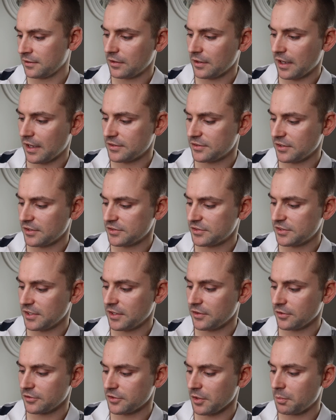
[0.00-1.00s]
As you can see,
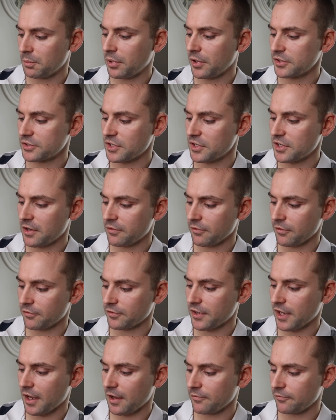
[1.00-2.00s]
there's a bunch of different
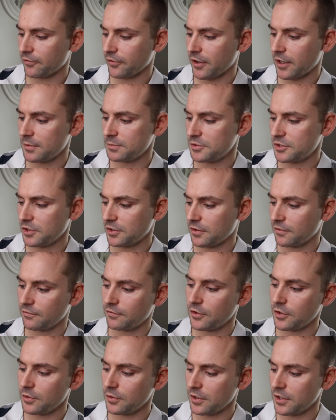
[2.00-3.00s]
time frames you can
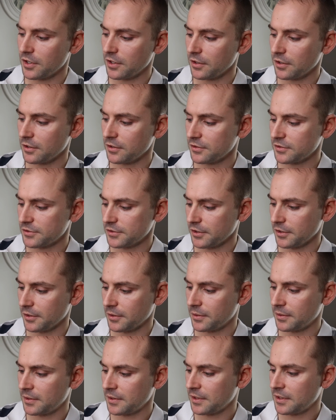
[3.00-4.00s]
view here. So